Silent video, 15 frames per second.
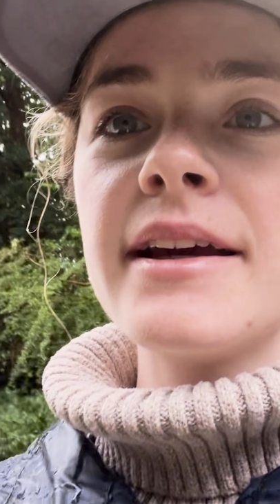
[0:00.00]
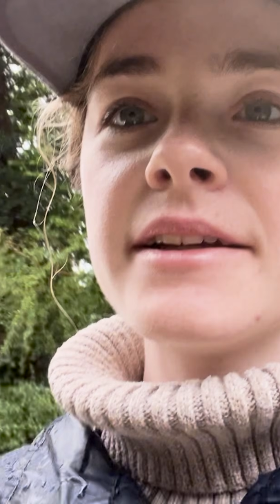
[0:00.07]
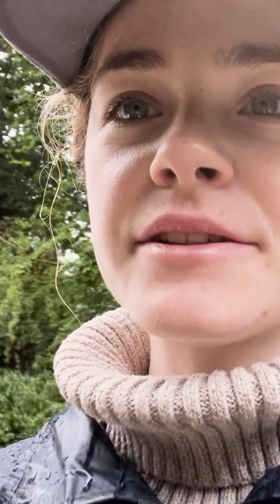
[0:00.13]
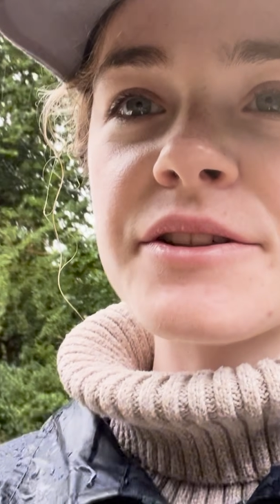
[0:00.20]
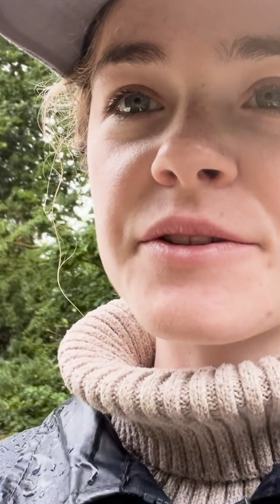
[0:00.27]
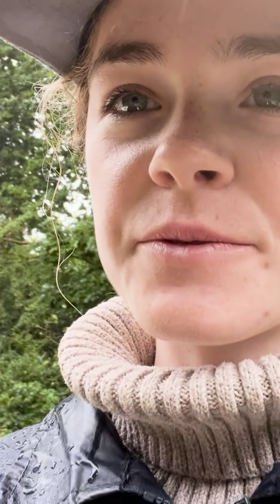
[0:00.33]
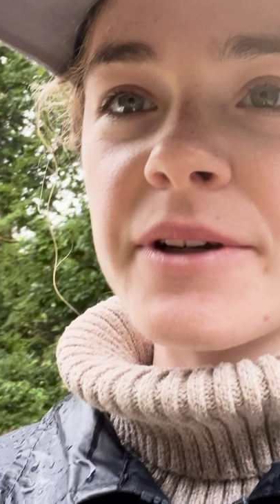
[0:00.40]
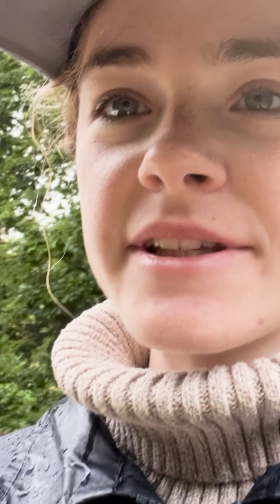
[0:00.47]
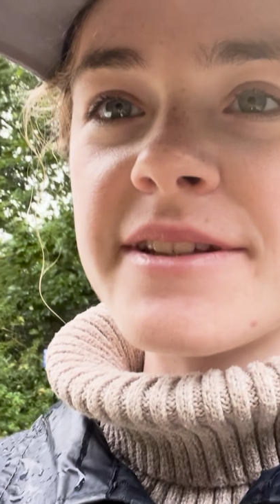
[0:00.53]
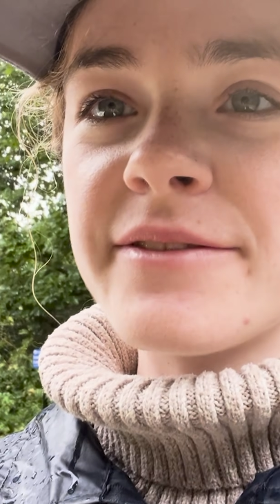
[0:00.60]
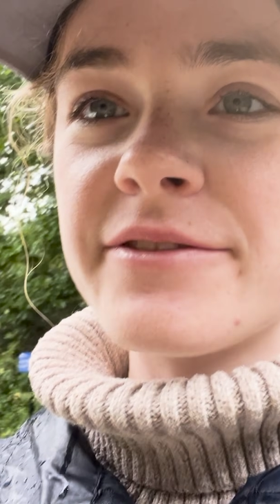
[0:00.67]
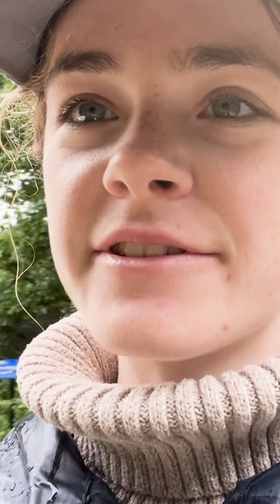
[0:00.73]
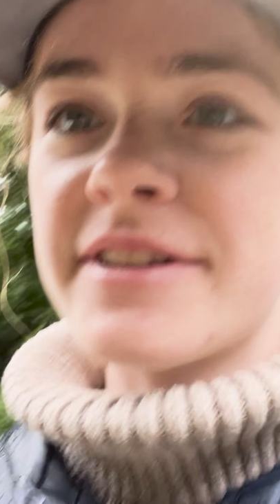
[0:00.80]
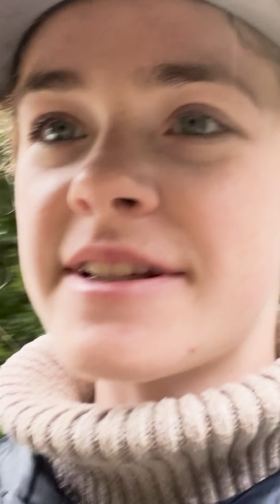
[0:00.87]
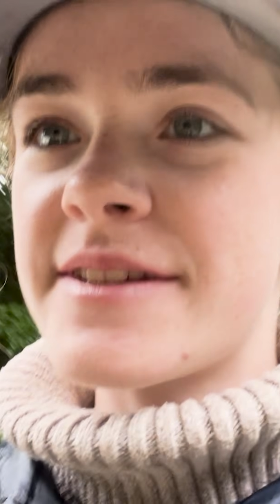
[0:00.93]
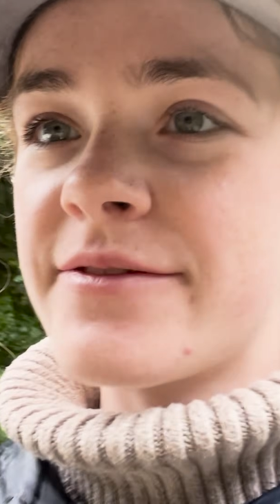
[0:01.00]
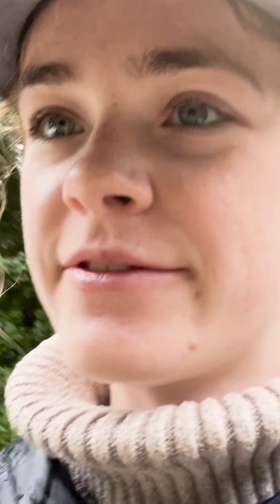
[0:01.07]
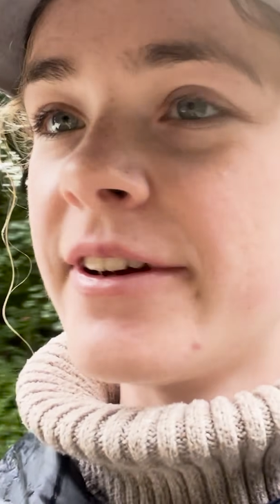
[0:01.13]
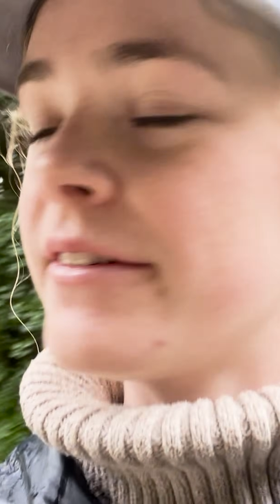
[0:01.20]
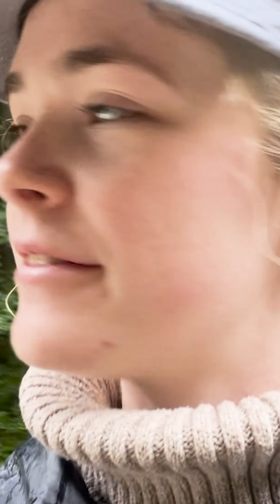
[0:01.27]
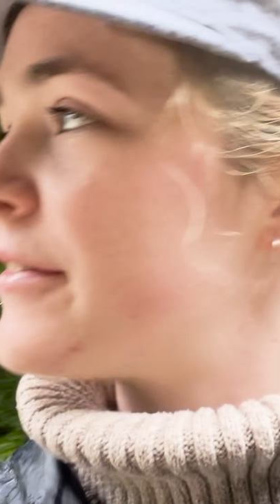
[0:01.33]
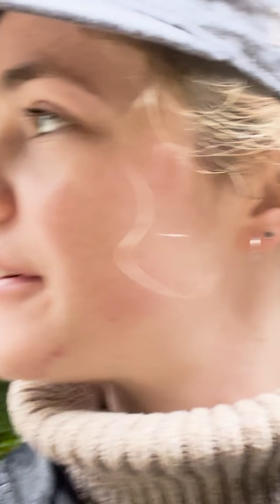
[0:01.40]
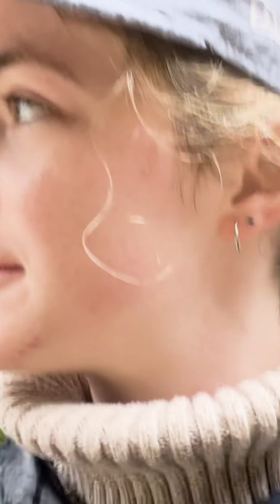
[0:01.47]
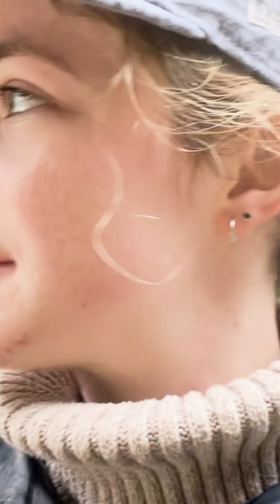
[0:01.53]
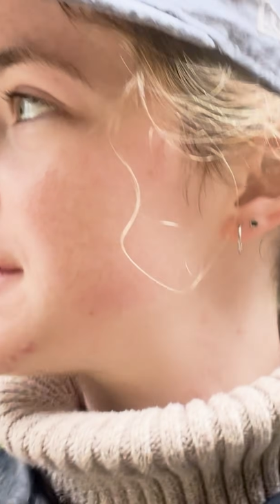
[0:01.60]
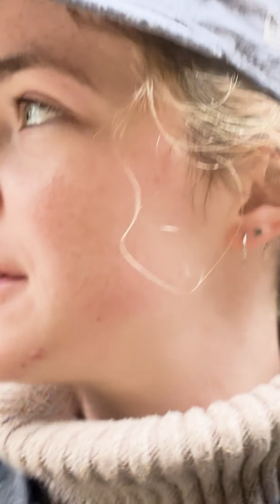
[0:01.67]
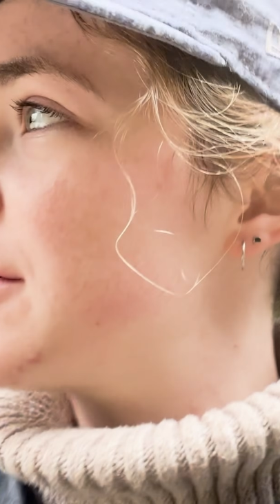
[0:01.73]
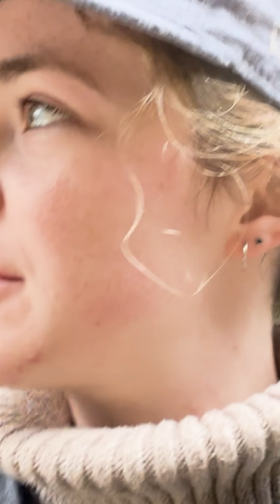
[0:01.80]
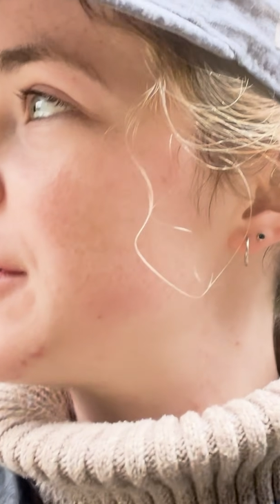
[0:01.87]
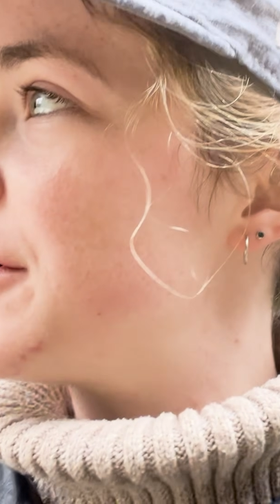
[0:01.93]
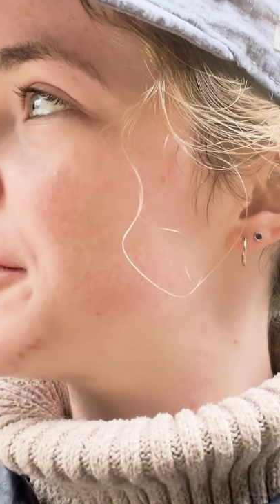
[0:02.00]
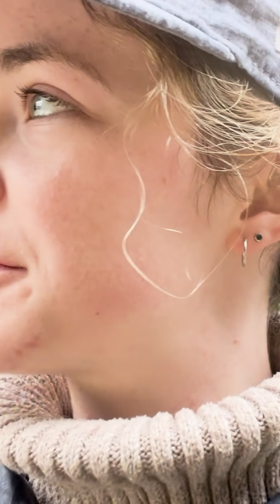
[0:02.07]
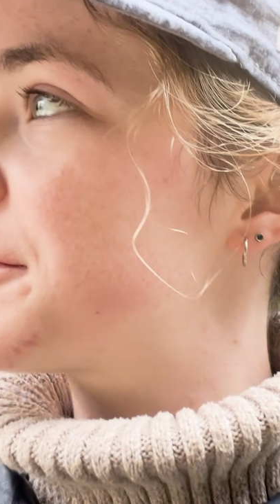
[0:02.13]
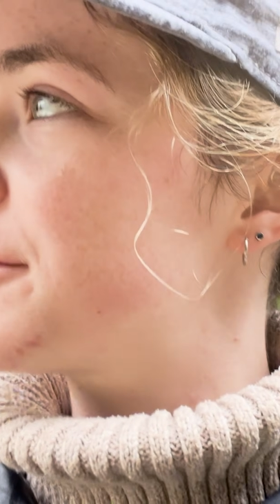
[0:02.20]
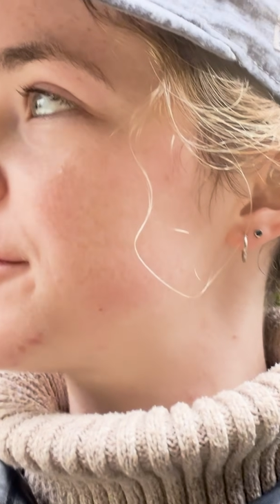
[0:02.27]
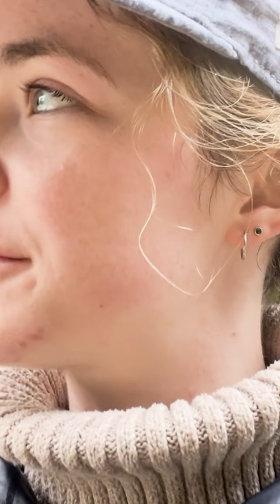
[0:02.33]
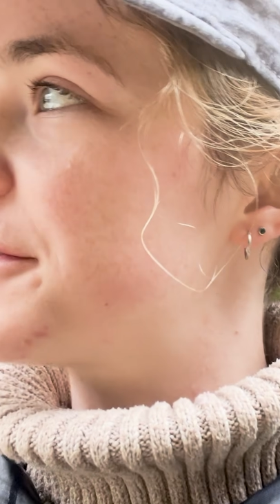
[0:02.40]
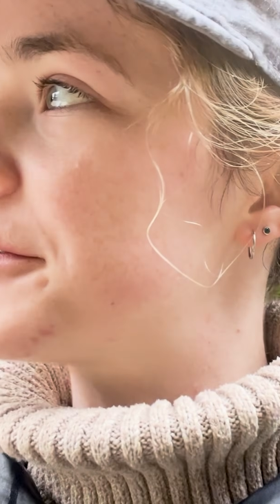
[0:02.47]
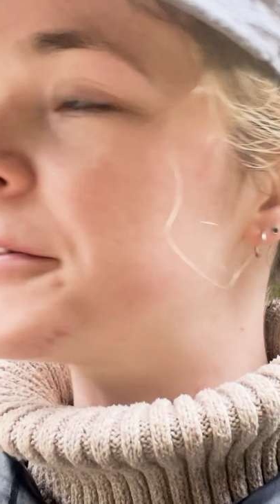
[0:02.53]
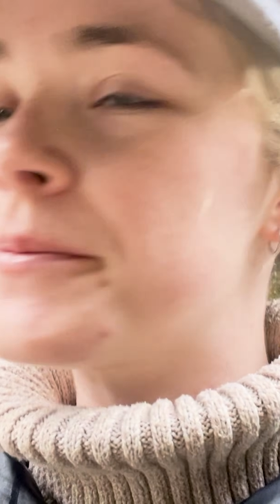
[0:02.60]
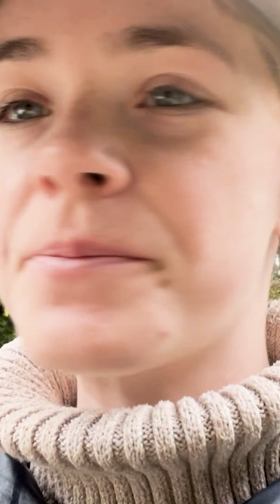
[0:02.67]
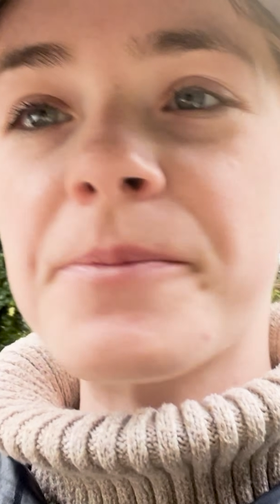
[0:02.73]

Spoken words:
Just waiting for this very, very slow lock to fill.